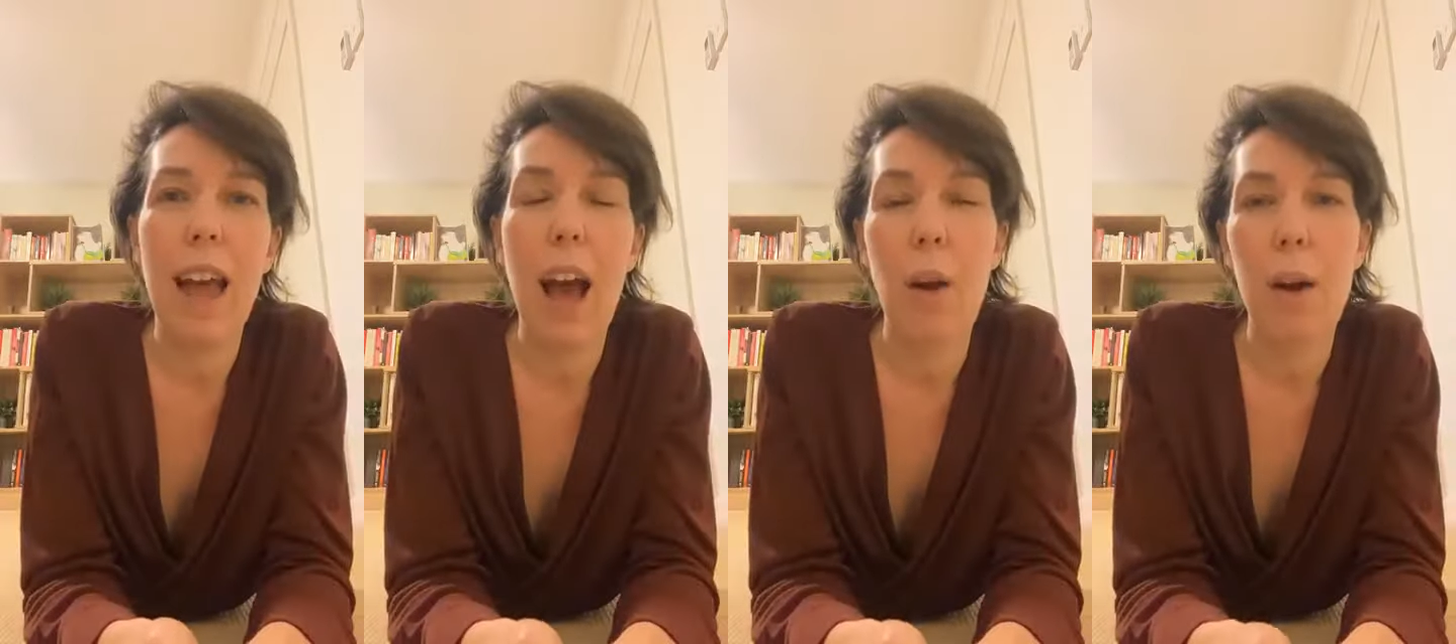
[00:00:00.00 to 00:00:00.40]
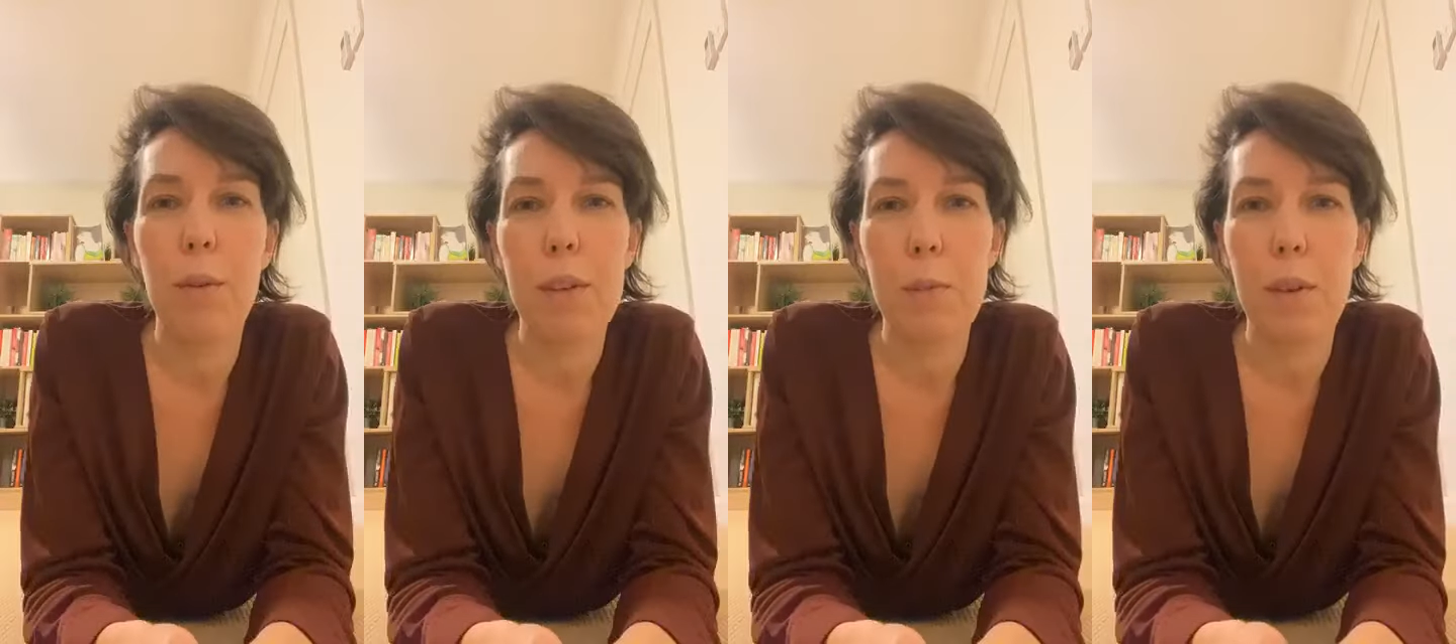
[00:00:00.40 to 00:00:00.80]
how I
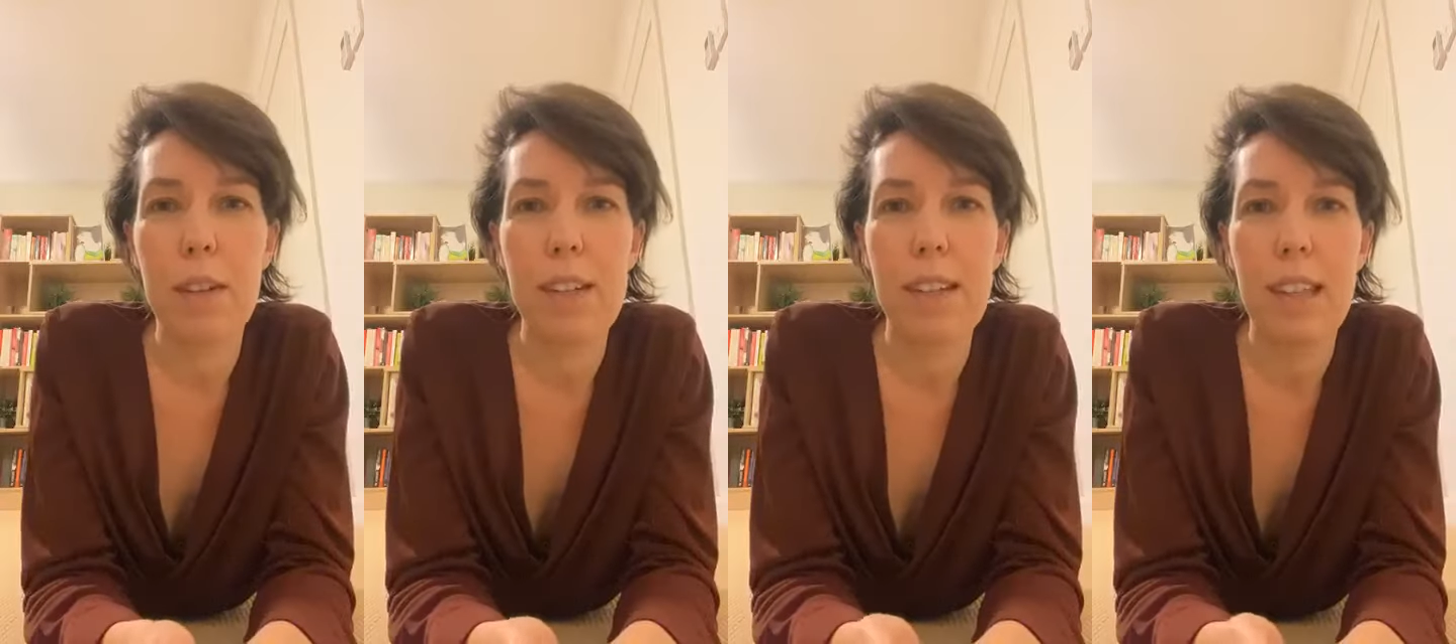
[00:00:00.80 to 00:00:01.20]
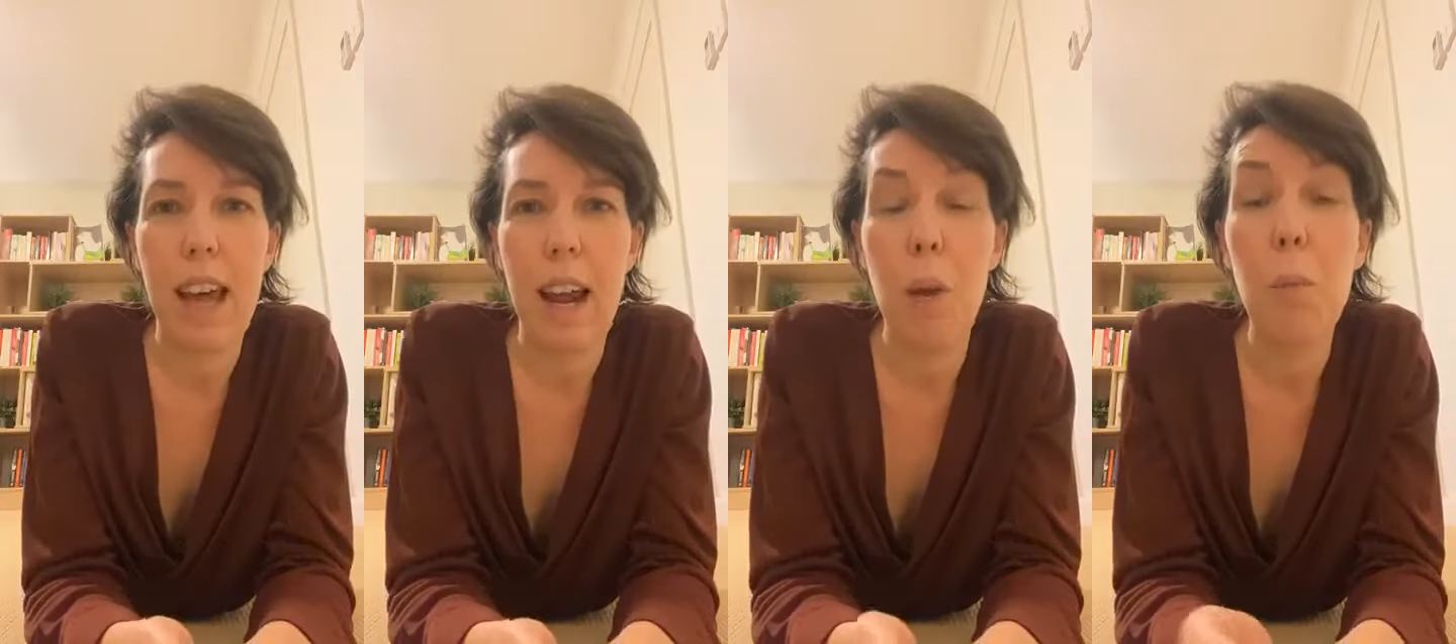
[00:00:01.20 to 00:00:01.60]
responded to
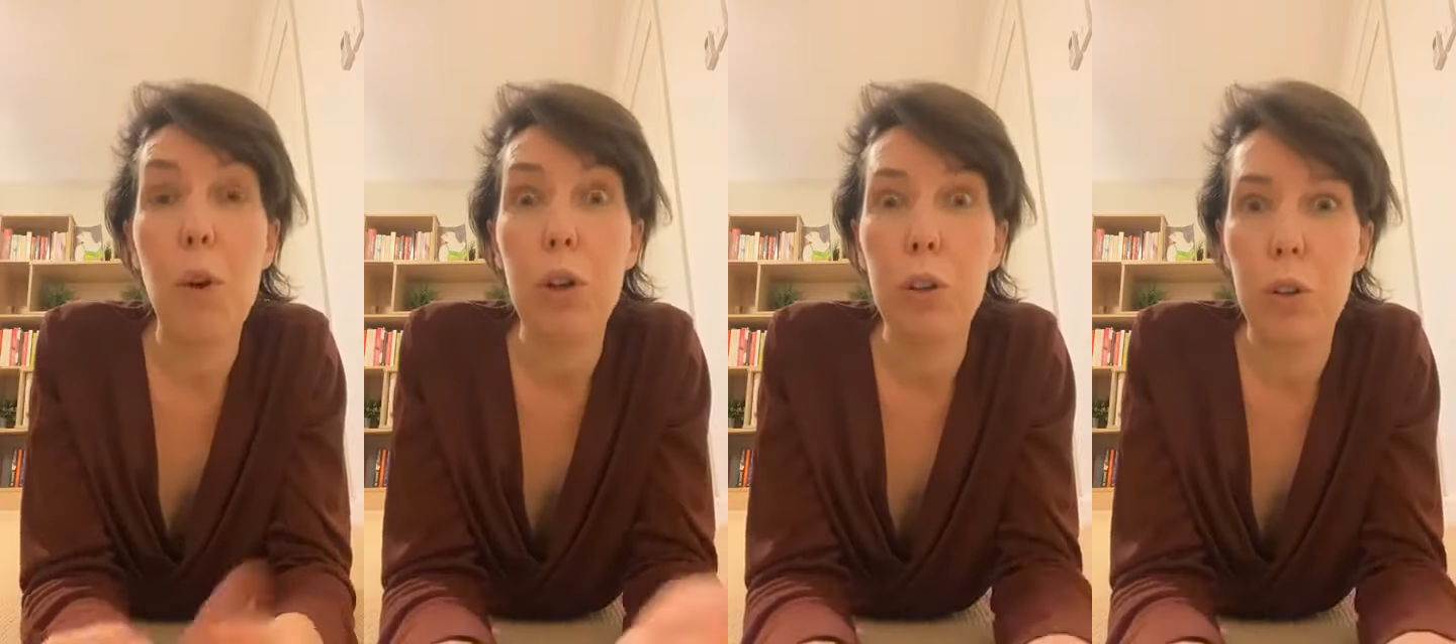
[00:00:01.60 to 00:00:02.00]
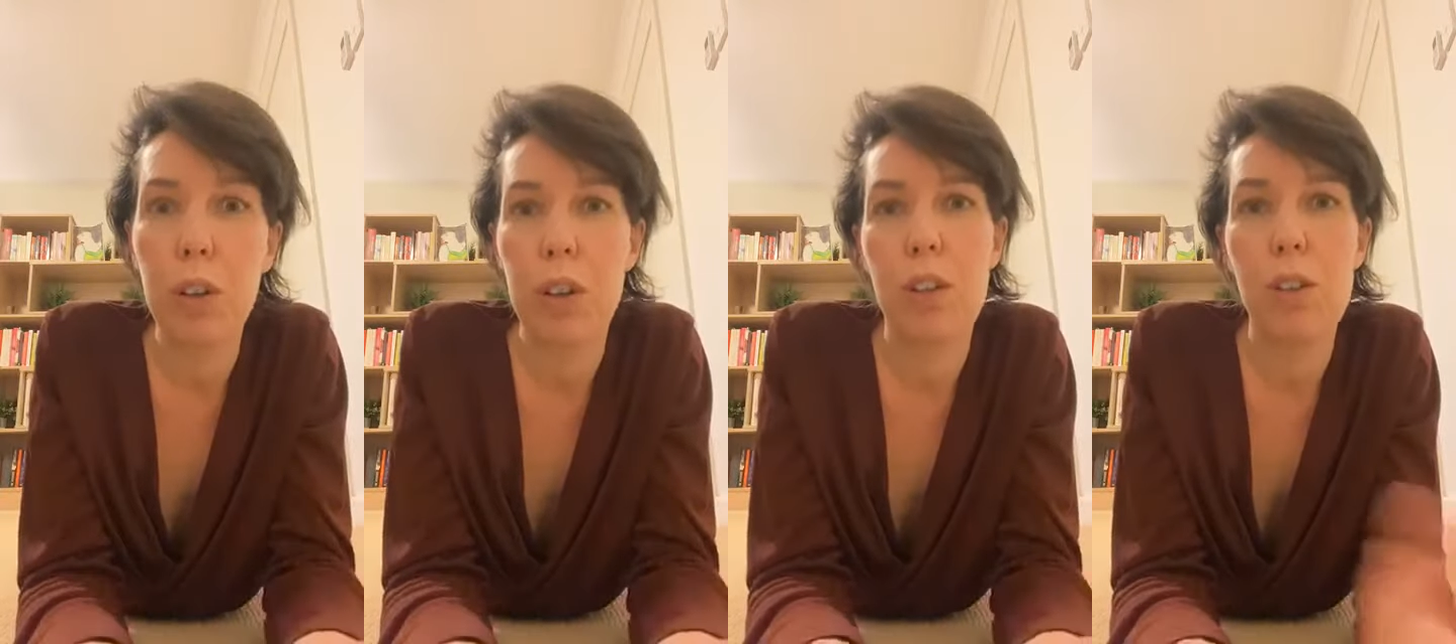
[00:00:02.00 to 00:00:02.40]
that and what
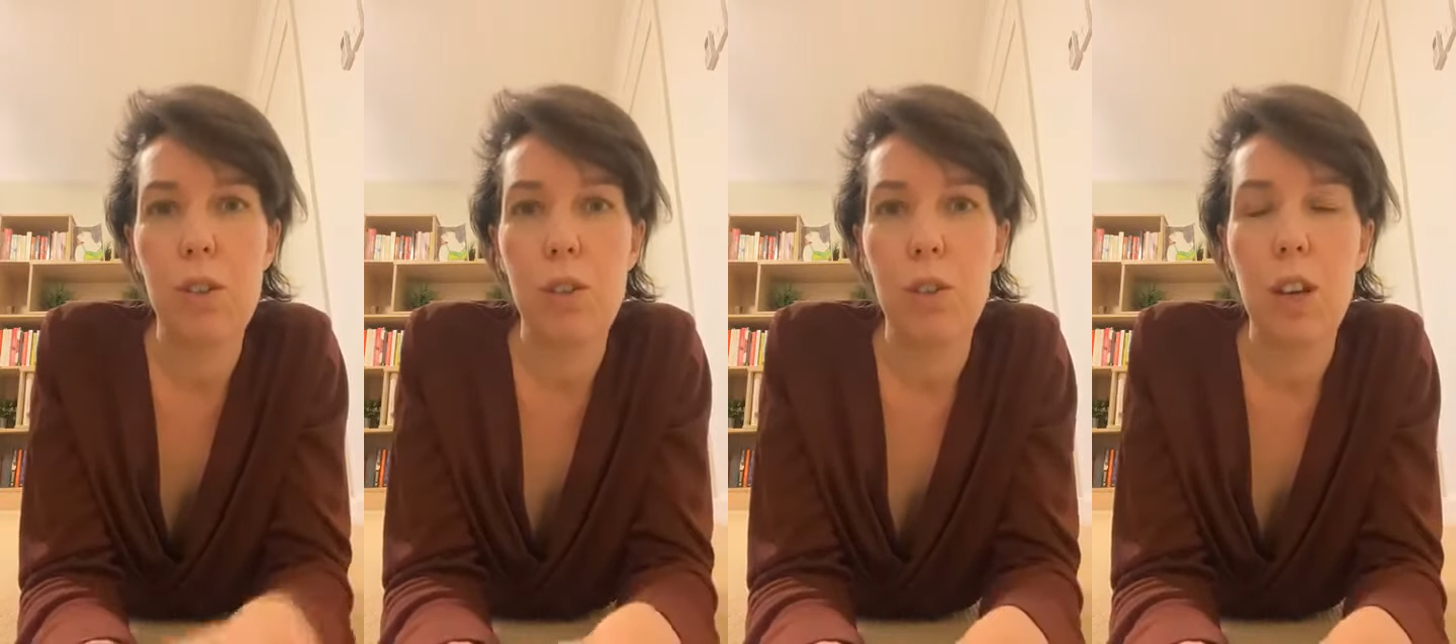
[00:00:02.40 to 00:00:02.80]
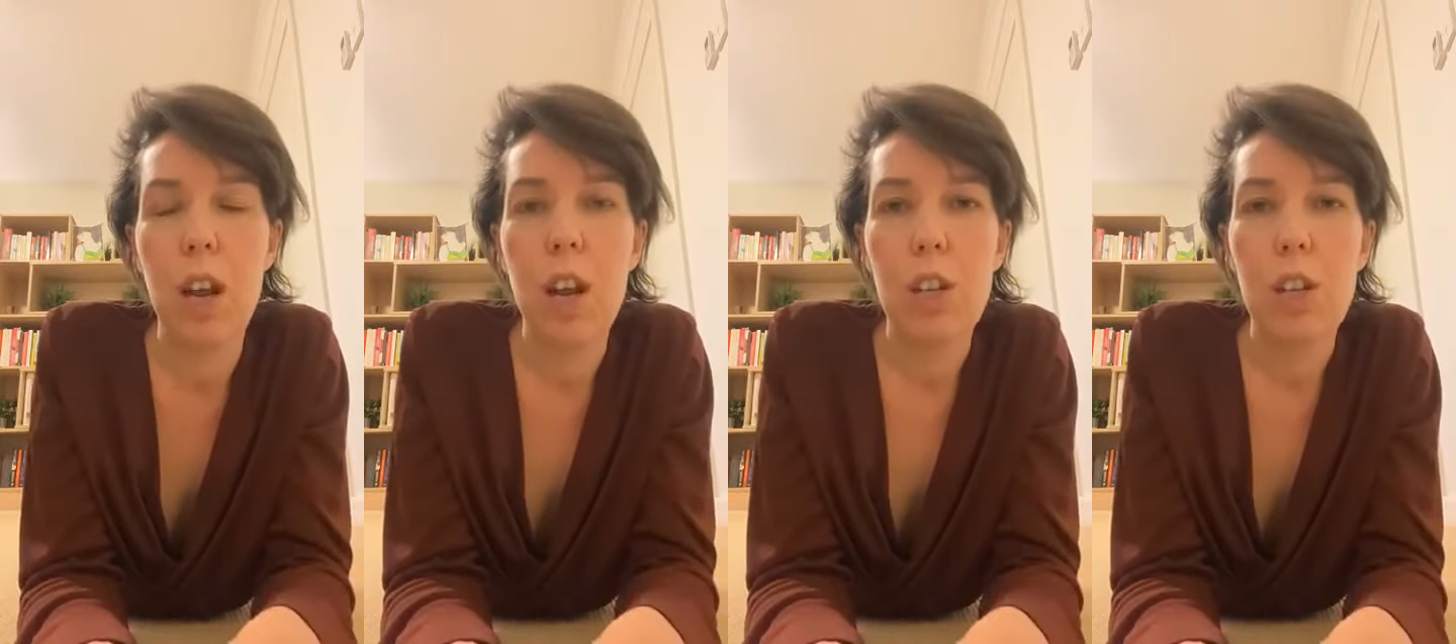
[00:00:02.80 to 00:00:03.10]
you can do